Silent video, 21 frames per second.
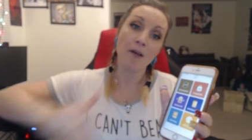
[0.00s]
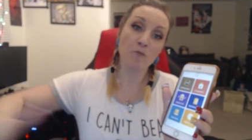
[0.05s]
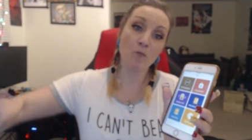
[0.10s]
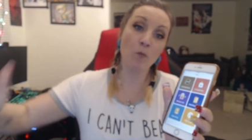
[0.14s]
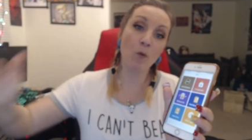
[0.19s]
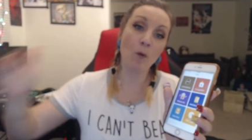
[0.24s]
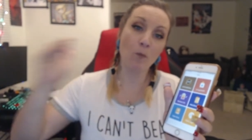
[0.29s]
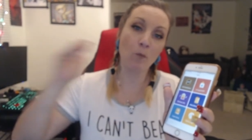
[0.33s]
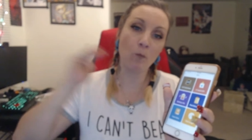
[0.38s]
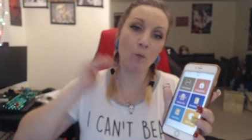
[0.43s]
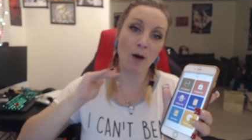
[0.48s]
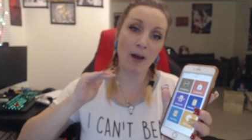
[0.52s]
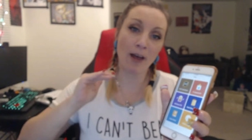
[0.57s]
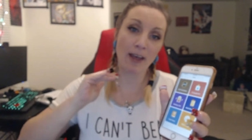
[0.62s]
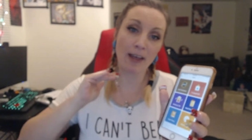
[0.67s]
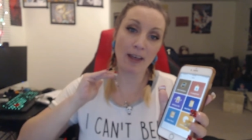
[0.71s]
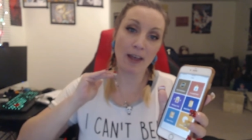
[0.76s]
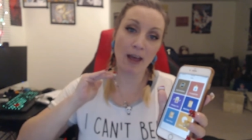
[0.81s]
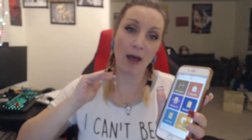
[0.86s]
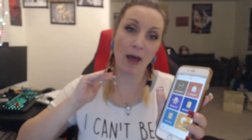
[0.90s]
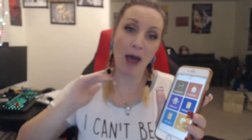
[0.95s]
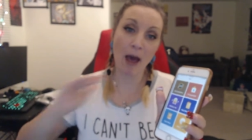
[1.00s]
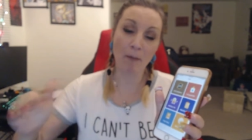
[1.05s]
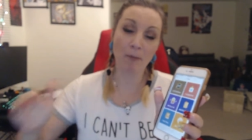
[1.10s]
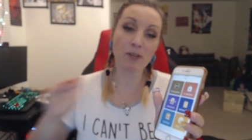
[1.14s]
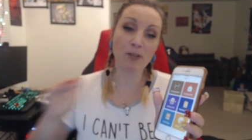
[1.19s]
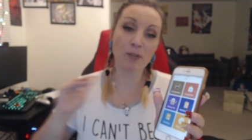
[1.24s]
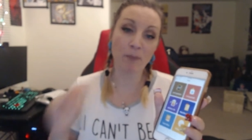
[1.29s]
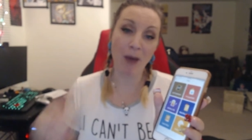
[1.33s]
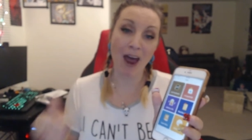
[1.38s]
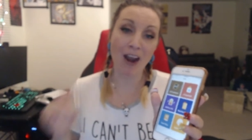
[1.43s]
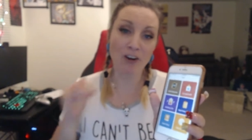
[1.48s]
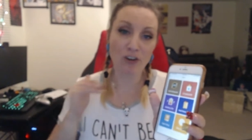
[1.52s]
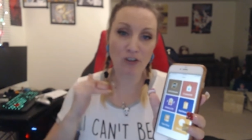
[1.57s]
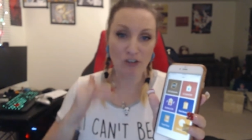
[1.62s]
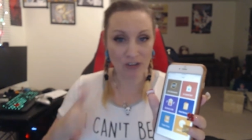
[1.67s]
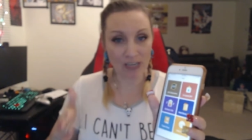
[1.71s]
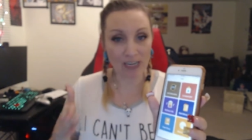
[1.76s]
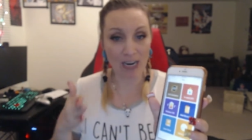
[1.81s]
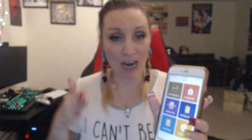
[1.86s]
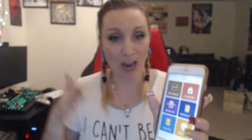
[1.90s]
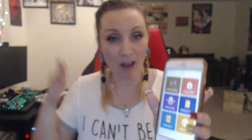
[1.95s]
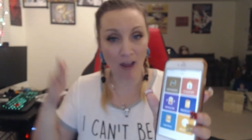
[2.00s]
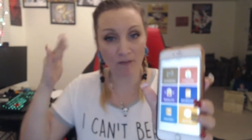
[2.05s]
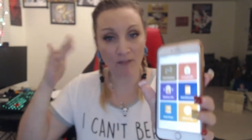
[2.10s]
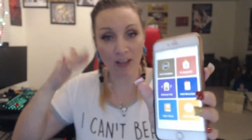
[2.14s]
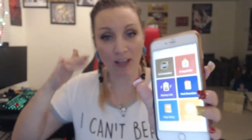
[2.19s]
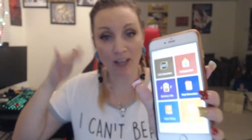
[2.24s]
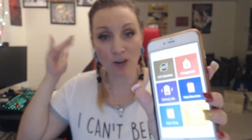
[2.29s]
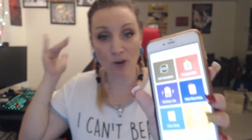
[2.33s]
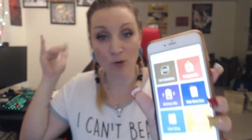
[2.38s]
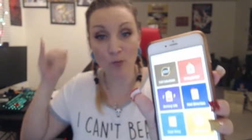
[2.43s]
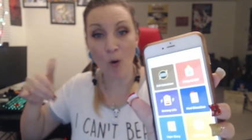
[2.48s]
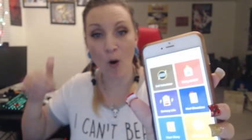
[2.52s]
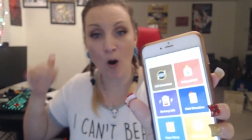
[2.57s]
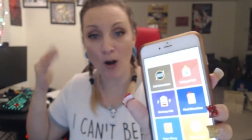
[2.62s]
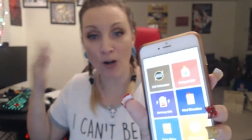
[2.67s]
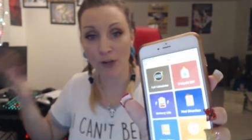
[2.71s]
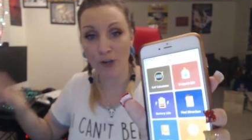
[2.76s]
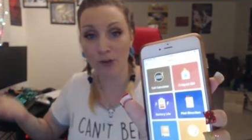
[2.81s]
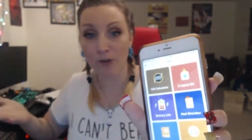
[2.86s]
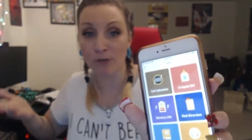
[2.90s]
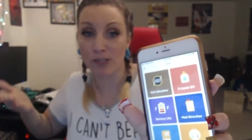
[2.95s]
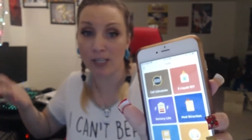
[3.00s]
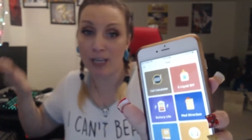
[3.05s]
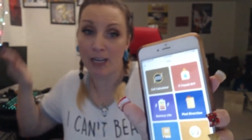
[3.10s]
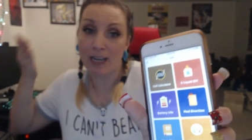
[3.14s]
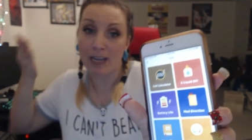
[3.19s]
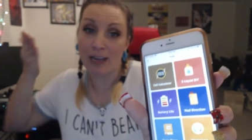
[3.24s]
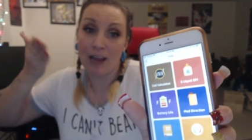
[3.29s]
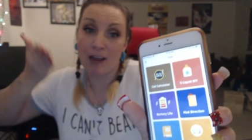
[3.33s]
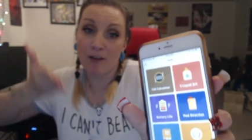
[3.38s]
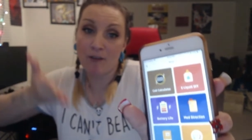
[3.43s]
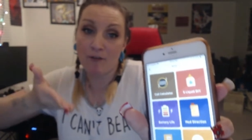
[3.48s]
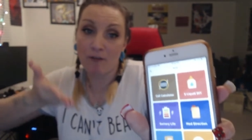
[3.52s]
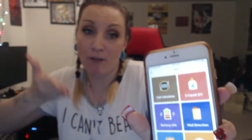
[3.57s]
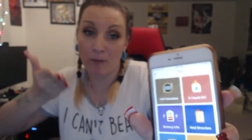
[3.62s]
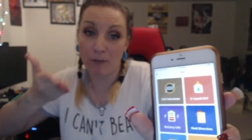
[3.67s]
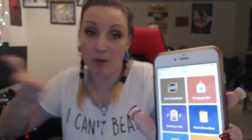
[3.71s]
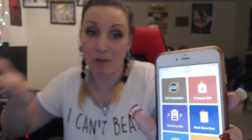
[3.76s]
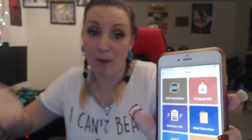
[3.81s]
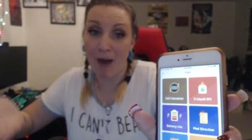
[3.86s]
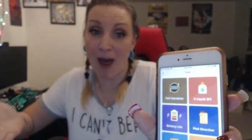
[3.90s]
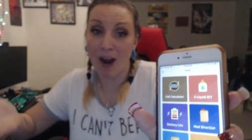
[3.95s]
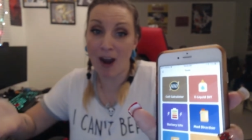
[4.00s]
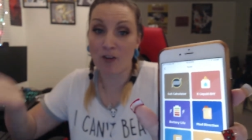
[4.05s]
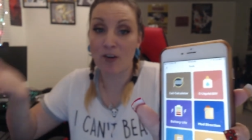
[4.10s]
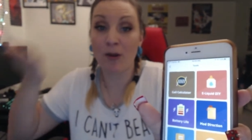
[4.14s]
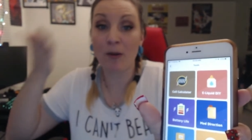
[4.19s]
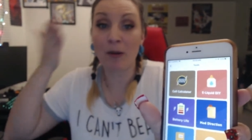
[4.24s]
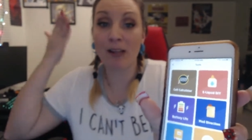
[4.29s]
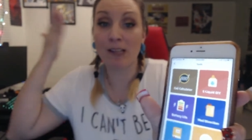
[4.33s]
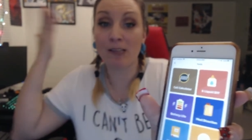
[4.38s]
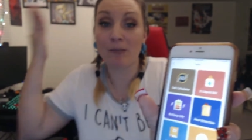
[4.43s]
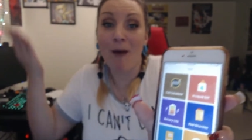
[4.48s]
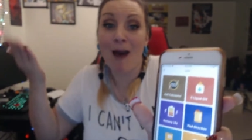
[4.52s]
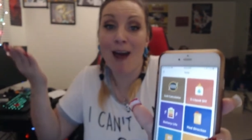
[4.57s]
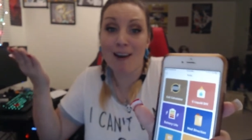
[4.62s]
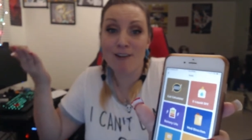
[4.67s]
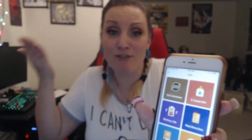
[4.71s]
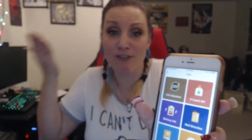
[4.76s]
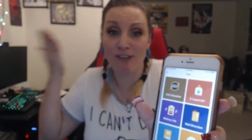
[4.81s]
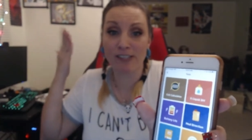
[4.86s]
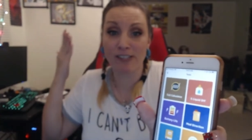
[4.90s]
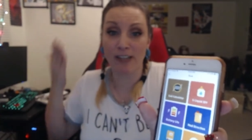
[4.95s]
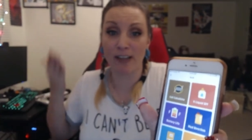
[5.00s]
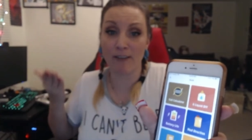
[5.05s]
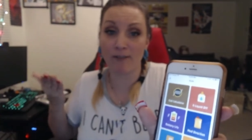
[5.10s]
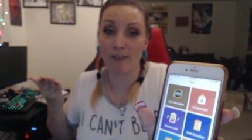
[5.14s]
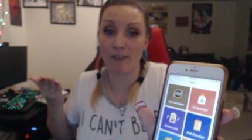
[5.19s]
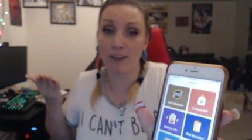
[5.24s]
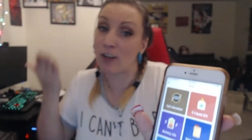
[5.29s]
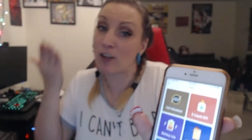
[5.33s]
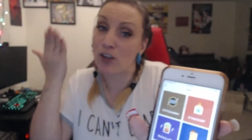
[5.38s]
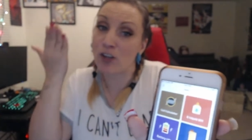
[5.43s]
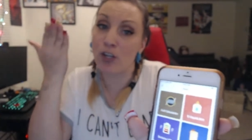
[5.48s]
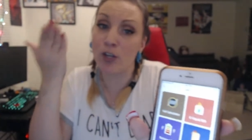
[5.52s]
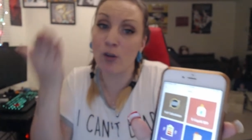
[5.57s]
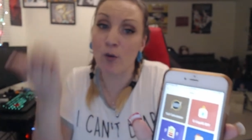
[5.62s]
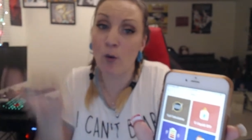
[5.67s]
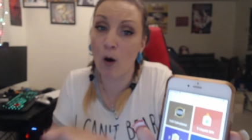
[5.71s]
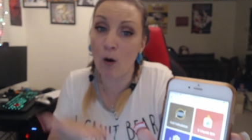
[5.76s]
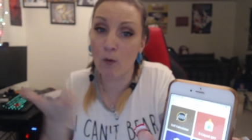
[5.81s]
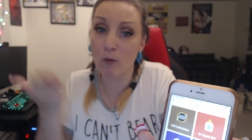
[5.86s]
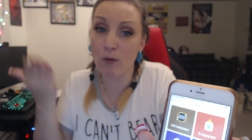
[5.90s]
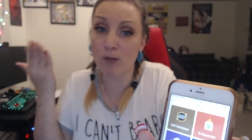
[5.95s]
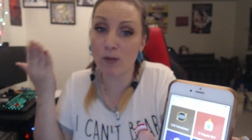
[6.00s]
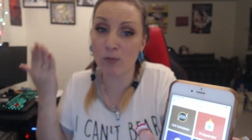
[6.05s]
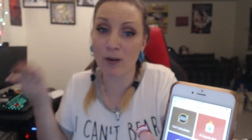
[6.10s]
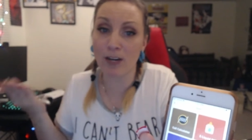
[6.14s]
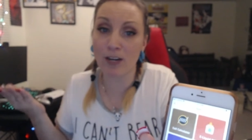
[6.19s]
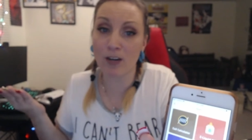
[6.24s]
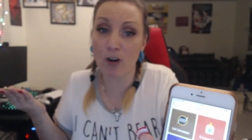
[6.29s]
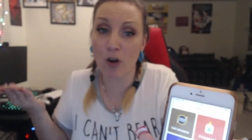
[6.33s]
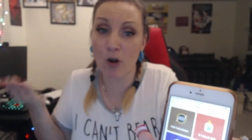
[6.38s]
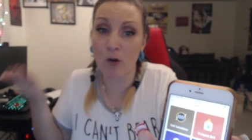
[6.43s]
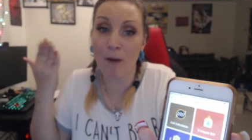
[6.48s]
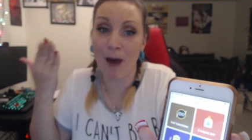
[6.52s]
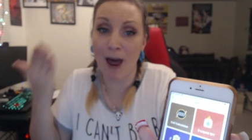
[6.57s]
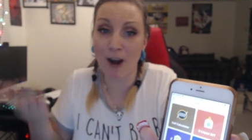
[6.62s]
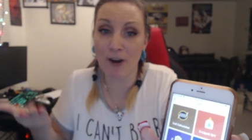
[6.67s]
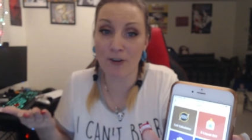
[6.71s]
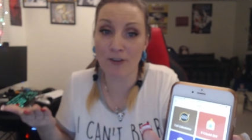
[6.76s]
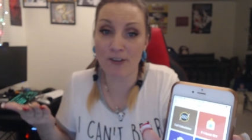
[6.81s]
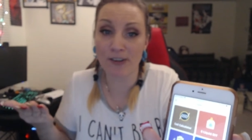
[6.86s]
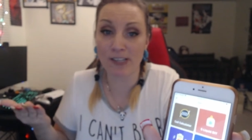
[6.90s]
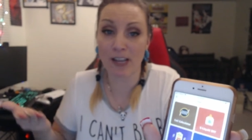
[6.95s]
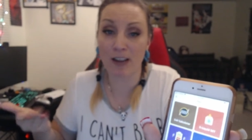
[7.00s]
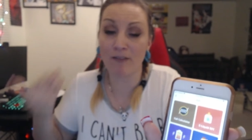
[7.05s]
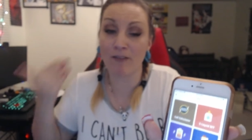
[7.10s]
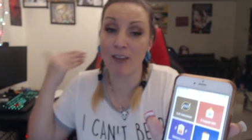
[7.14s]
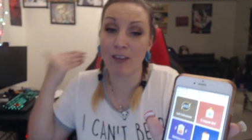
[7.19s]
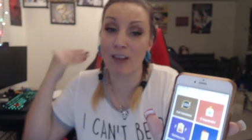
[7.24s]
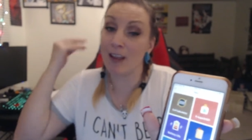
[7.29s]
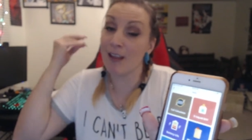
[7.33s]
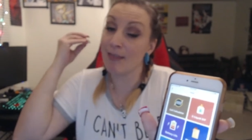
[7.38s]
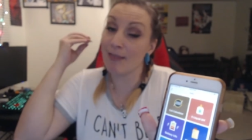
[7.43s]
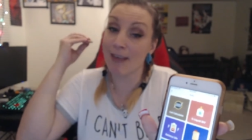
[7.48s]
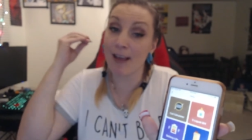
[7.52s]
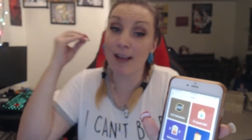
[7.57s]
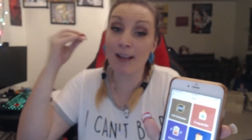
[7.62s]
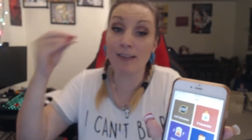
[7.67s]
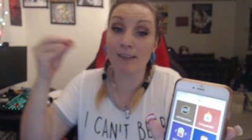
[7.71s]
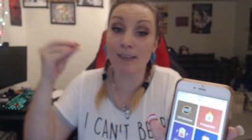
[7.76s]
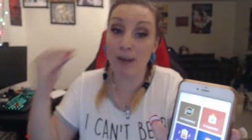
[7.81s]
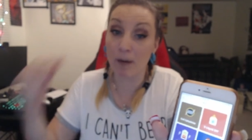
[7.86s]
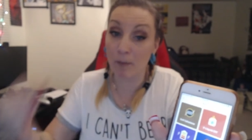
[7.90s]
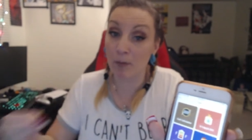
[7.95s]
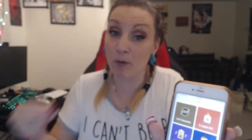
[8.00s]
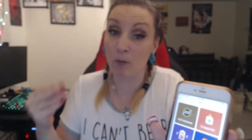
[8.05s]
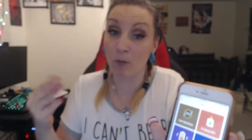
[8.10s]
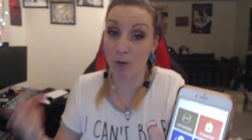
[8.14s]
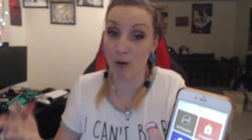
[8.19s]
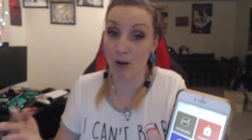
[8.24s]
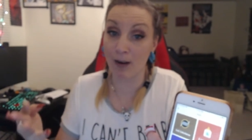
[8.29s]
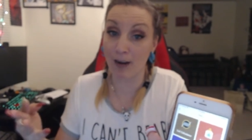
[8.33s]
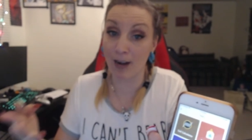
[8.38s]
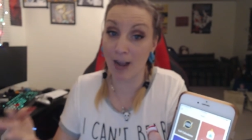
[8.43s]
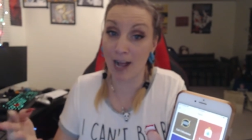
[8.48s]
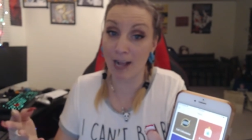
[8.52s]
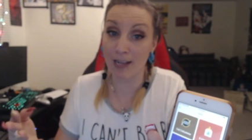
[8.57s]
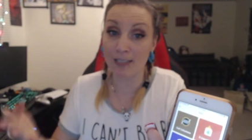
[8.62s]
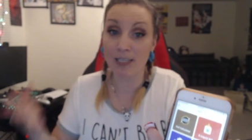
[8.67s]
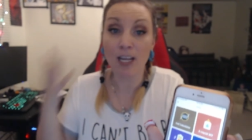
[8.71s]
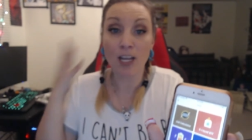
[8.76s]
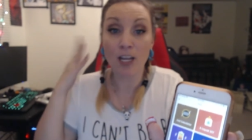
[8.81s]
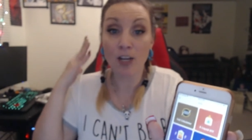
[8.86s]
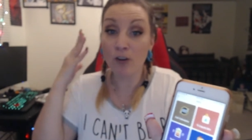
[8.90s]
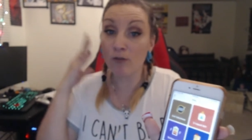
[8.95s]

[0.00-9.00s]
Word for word: what how much battery life that you are using from your battery. It's battery safety. You always want to know battery safety. That is number one, guys.